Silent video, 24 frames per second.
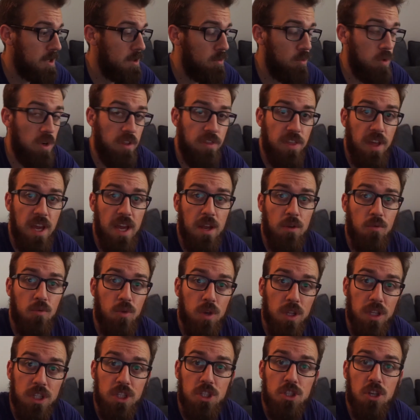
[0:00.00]
with a
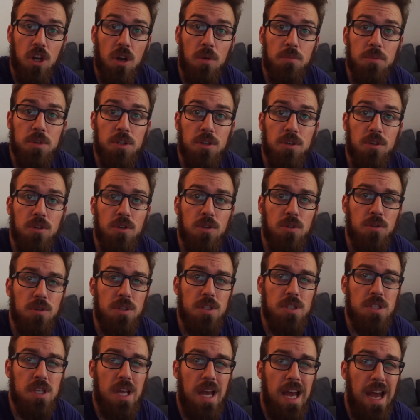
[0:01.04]
really sharp dude who
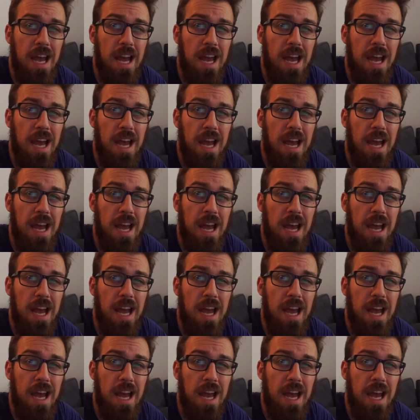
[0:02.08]
is